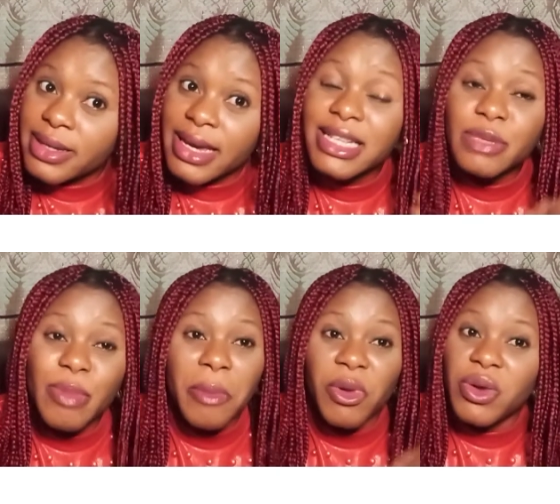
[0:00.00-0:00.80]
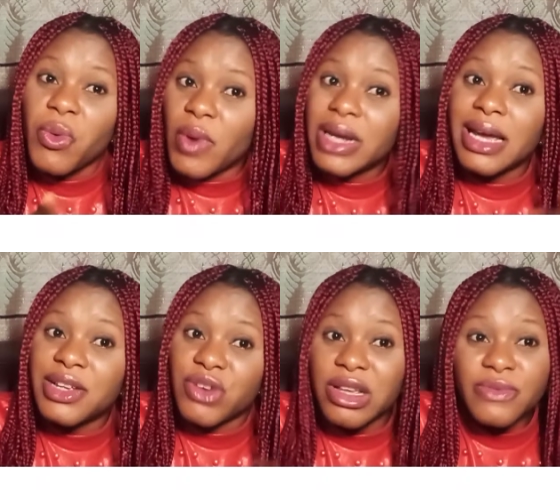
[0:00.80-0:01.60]
get my money when I
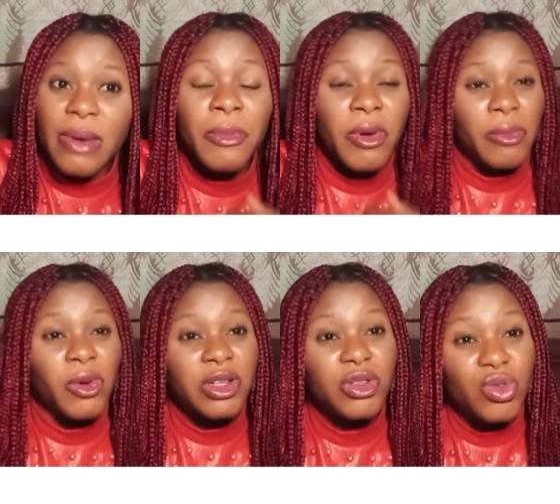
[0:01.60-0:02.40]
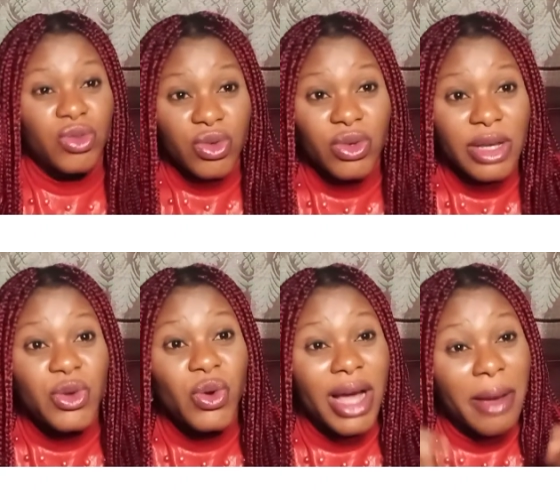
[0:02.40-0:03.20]
transfer my money to you,
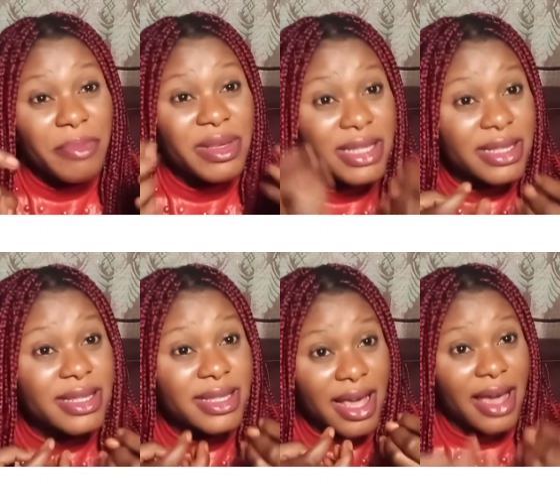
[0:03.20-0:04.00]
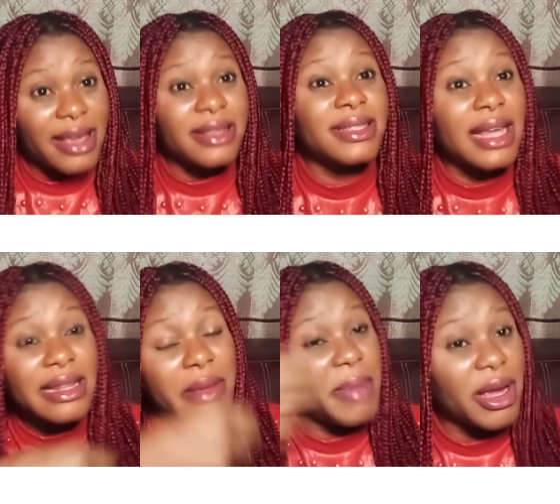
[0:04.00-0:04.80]
you can be sincere in
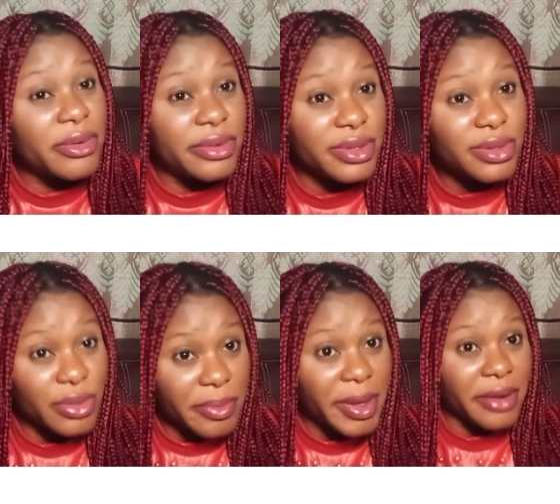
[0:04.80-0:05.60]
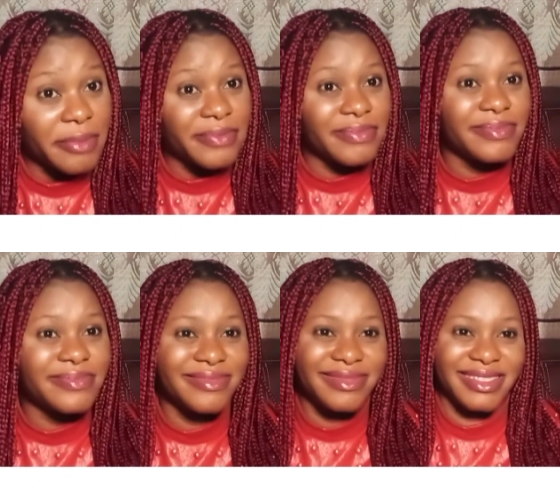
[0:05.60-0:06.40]
sending my goods to me.
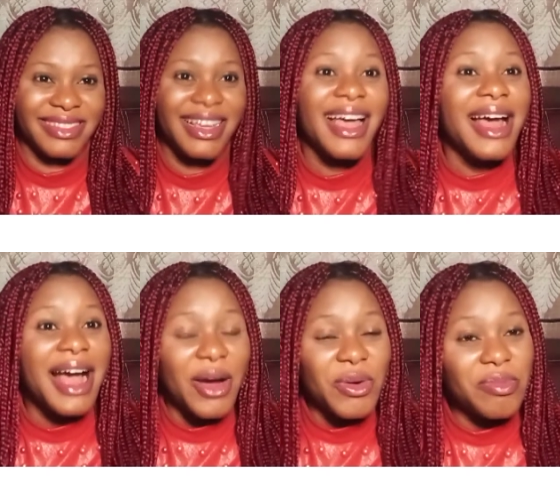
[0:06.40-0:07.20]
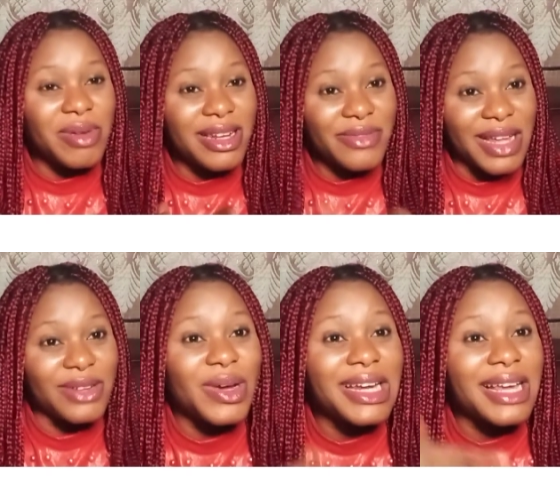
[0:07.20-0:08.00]
I will believe
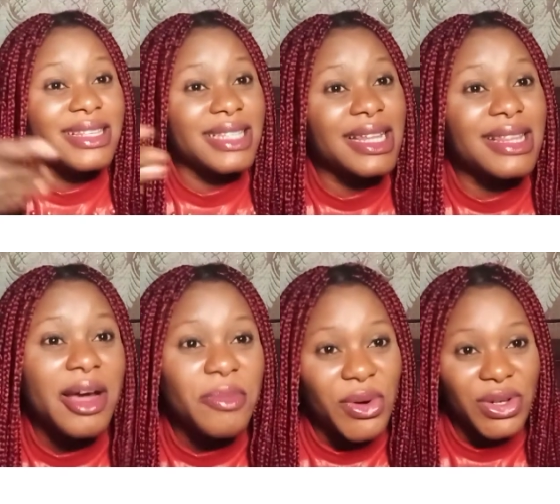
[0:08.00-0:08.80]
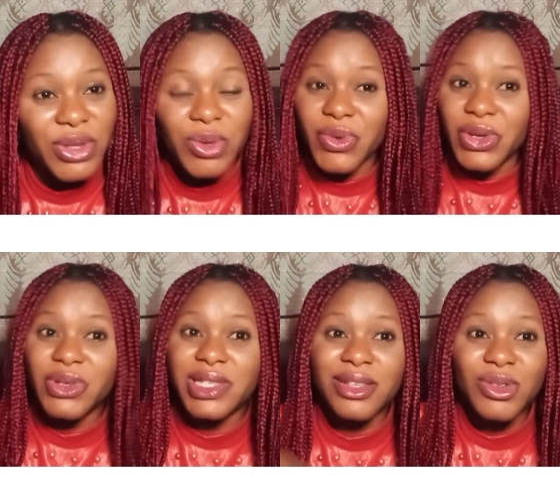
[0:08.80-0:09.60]
that when I send that money, you will
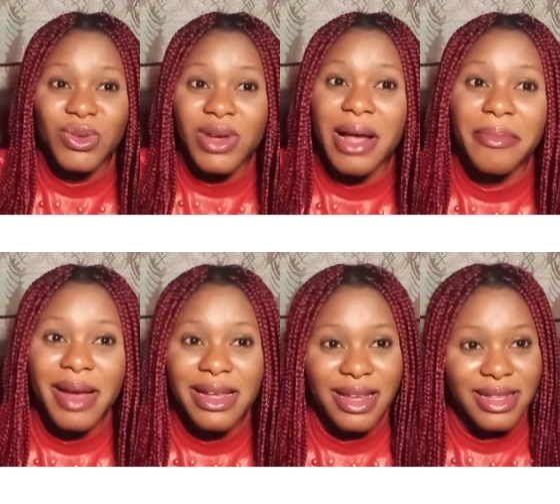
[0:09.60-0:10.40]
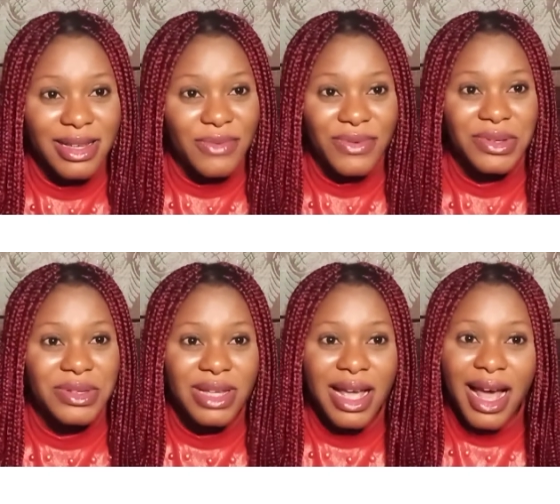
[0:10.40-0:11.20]
use it to go and buy data first
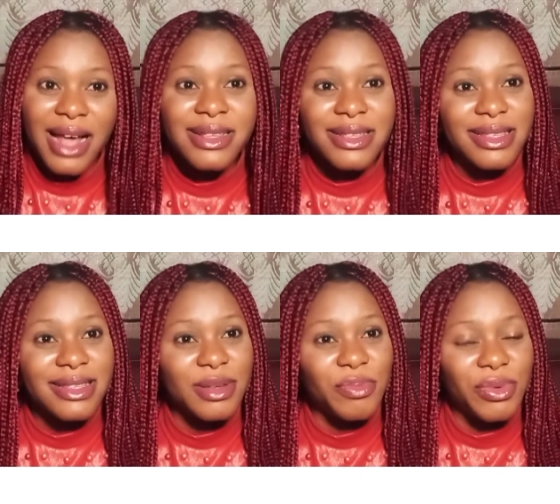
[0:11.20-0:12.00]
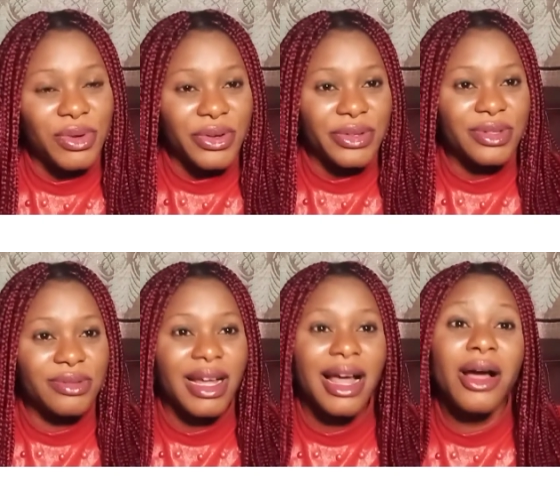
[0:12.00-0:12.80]
and seize the product.
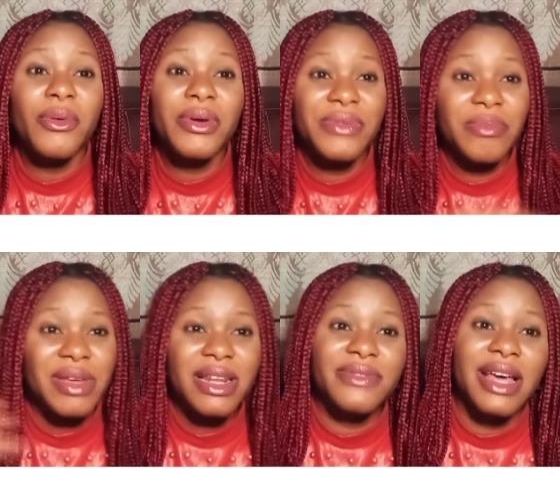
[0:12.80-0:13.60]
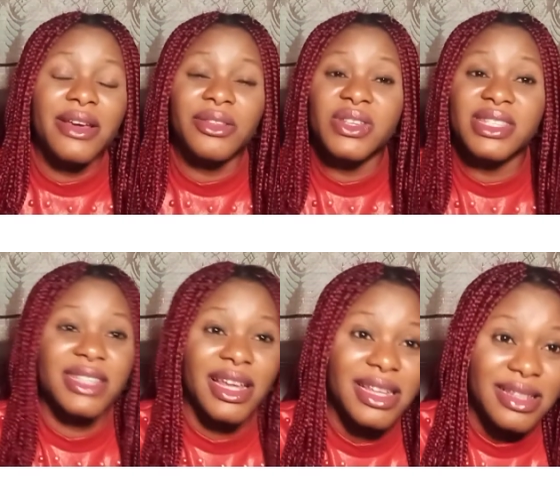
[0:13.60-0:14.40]
I will even believe that you are not
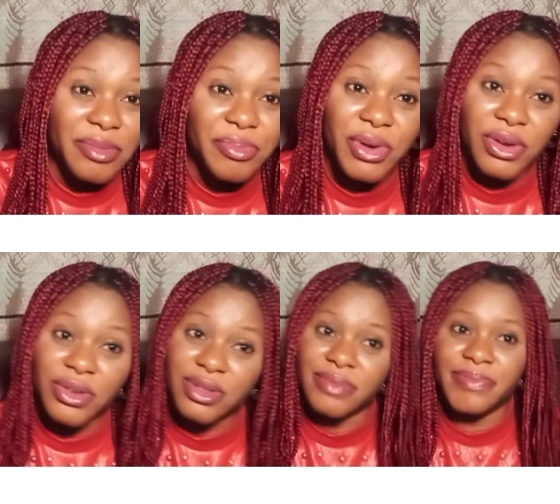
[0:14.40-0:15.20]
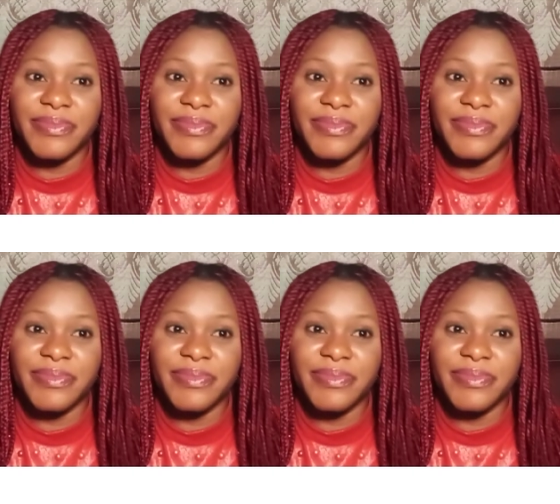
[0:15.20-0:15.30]
selling the product.